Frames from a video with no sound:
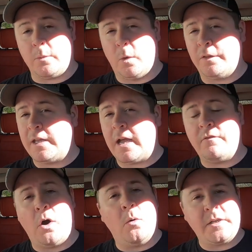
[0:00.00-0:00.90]
And one thing I've
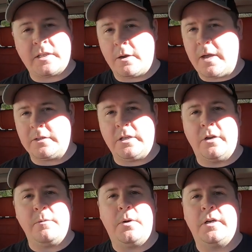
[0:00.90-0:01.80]
always said about
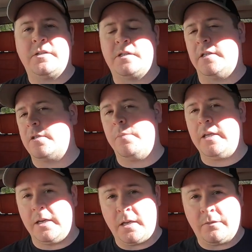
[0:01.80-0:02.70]
TRD parts since the
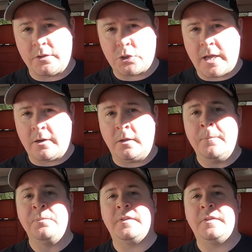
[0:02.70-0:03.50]
beginning of this channel,